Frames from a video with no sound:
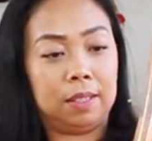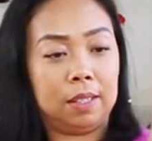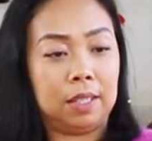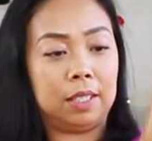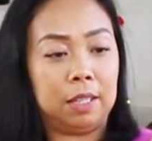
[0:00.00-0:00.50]

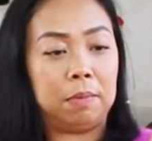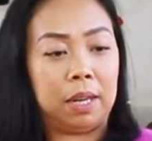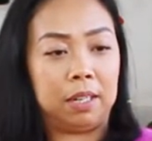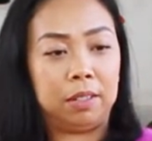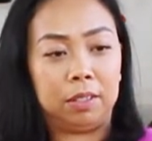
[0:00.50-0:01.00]
That seemed
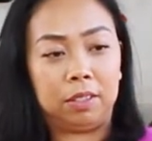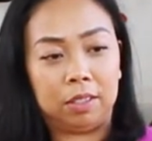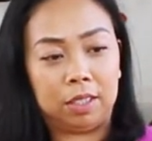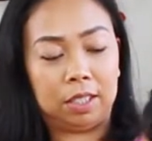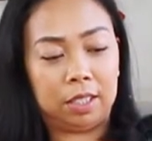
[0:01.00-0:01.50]
like a good
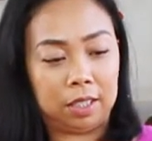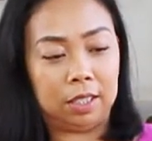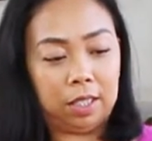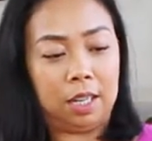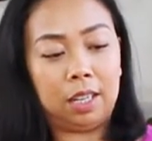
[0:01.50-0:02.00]

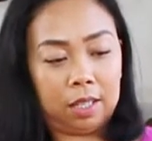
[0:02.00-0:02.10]
consistency.